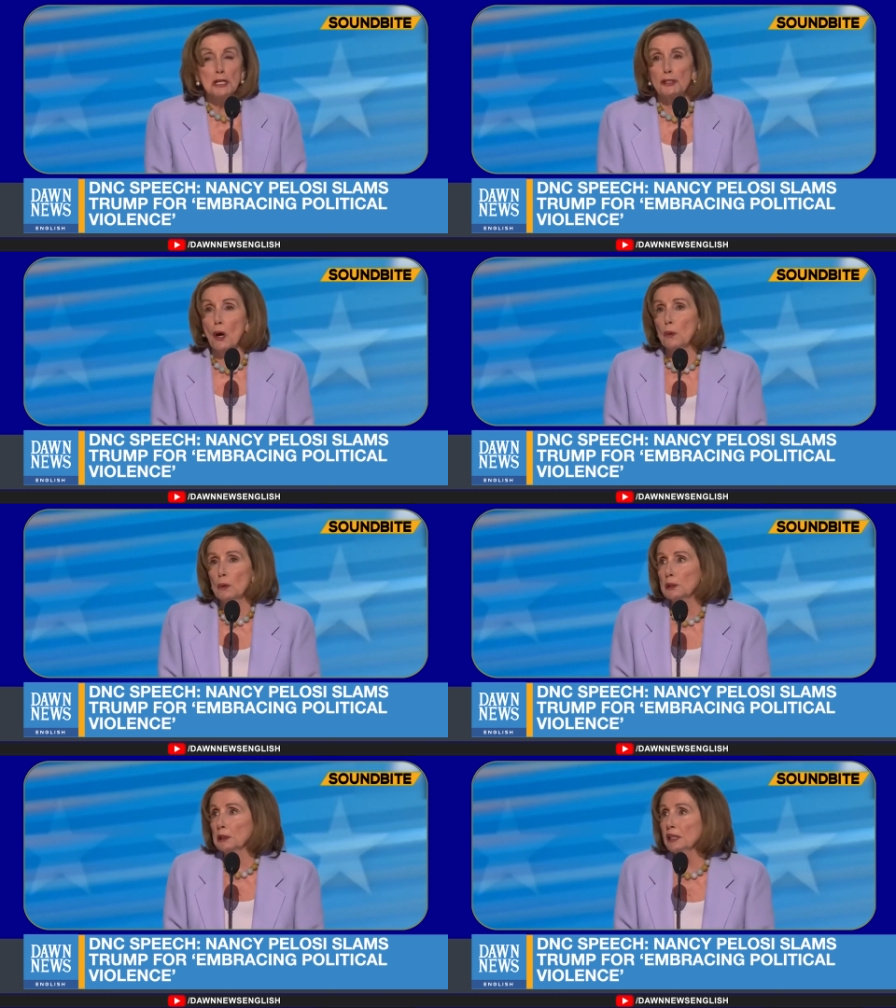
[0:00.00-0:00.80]
so
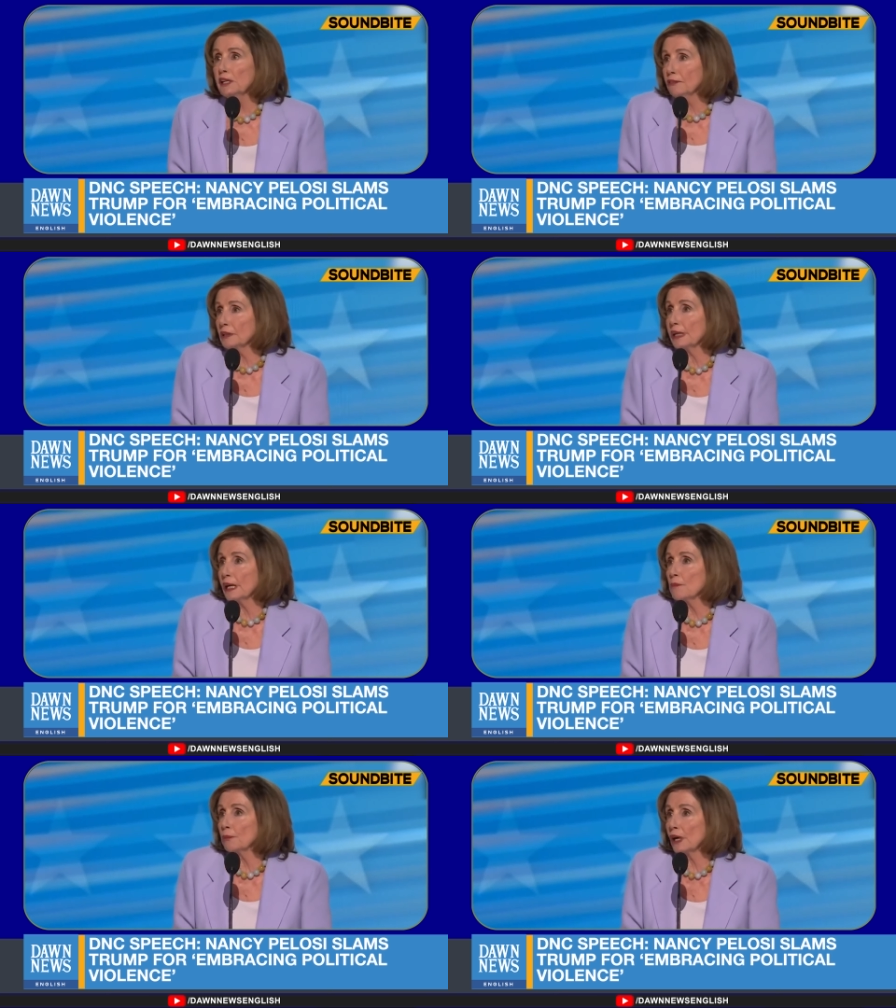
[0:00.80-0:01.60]
gleefully
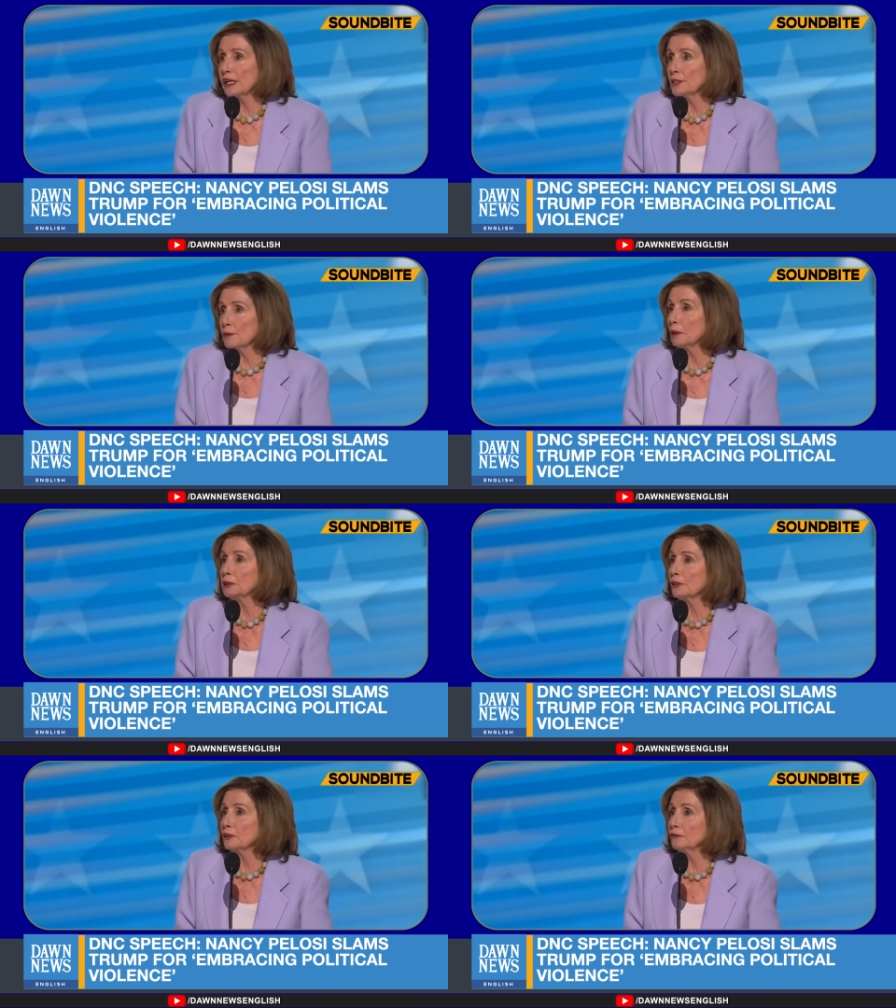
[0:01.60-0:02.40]
embraced
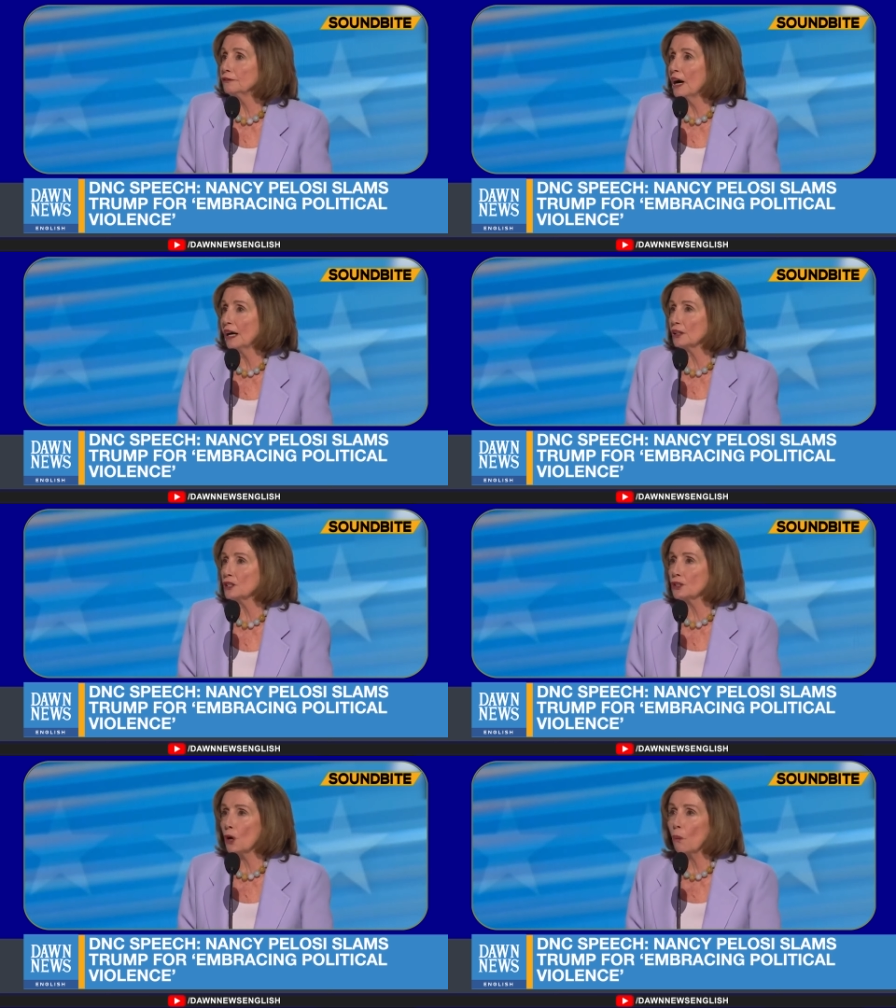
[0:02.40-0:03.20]
political
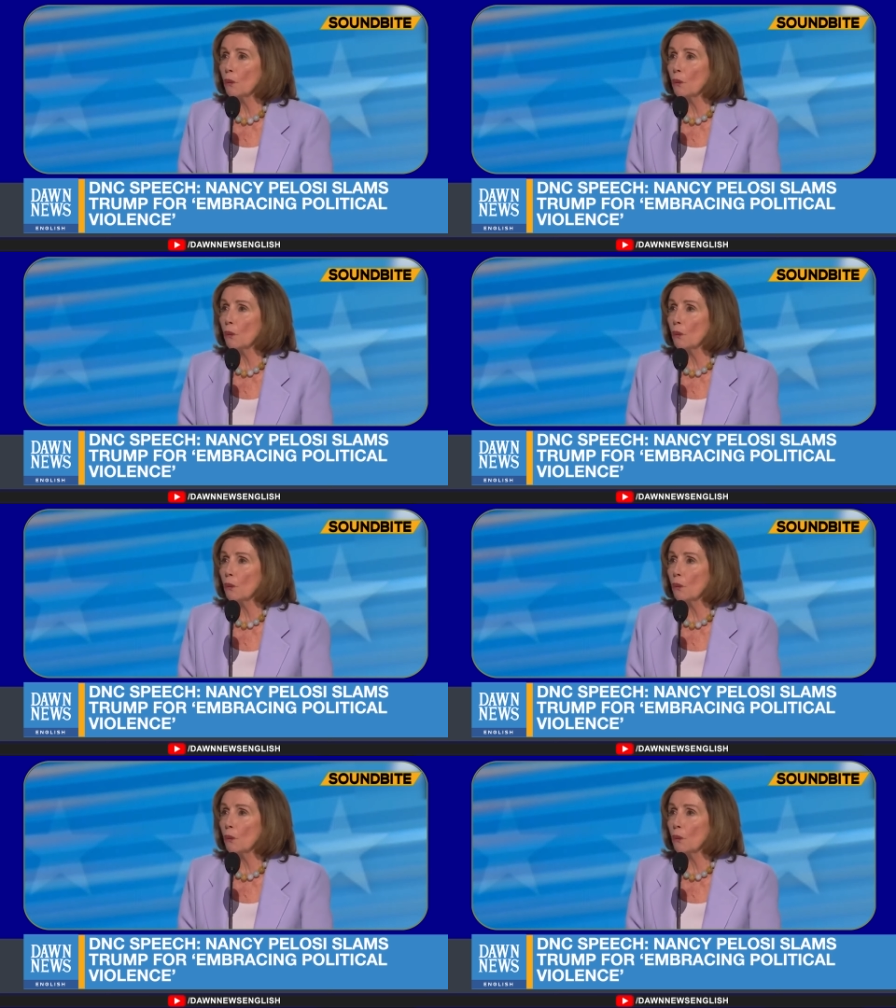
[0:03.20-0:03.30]
violence, so